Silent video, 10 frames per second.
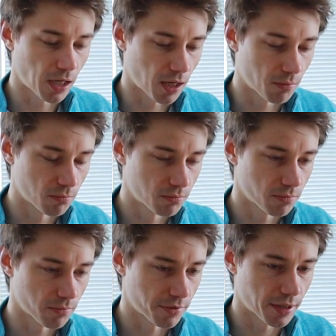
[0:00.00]

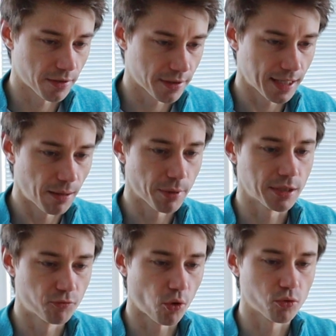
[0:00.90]
the
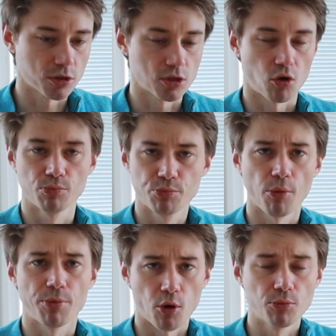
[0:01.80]
company focuses on
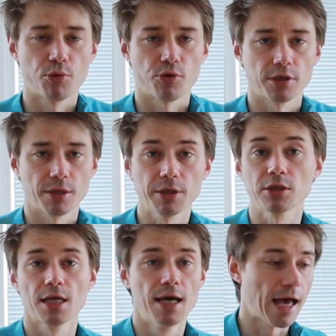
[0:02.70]
proper onboarding,
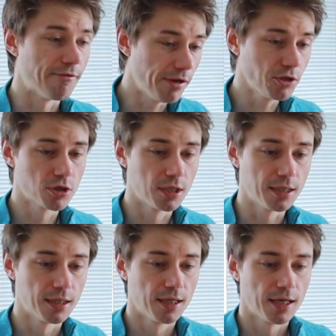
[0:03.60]
because
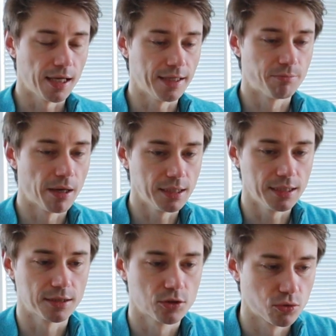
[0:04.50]
eventually it may
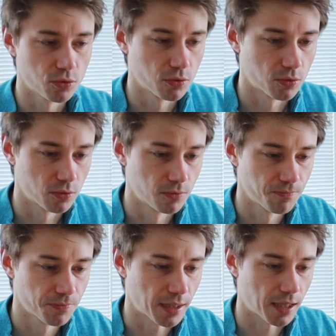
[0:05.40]
lead to
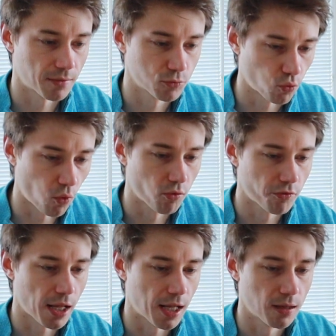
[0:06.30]

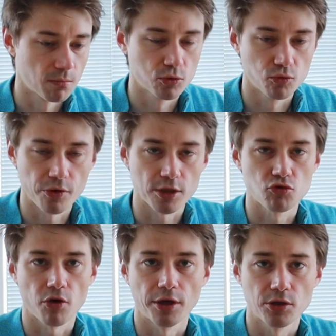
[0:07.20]
overwhelm, to
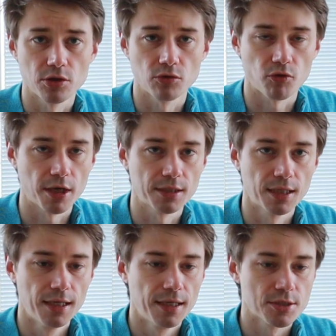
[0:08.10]
frustration, right?
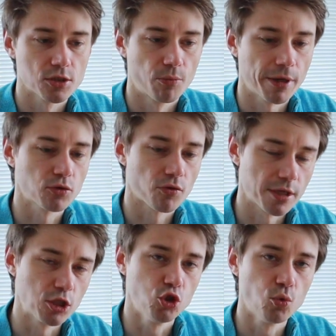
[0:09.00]
So make sure
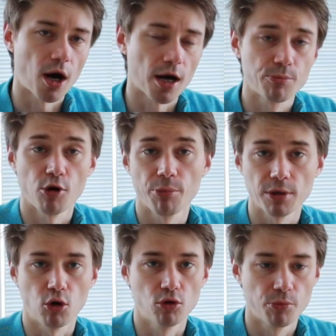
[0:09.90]
that you are
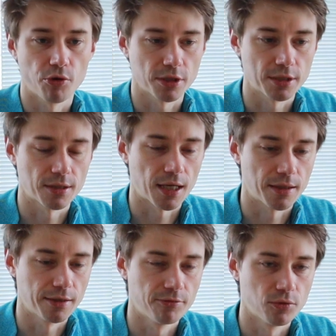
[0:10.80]
properly onboarded
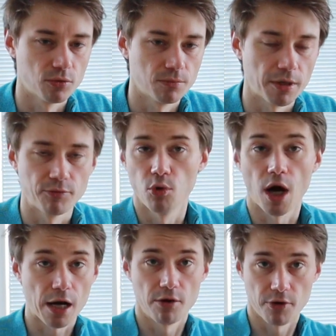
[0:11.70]
if you
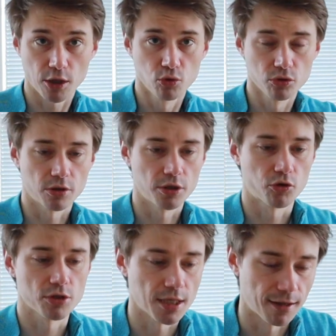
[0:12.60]
are a recruiter
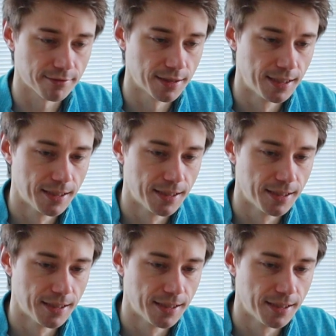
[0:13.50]
yourself.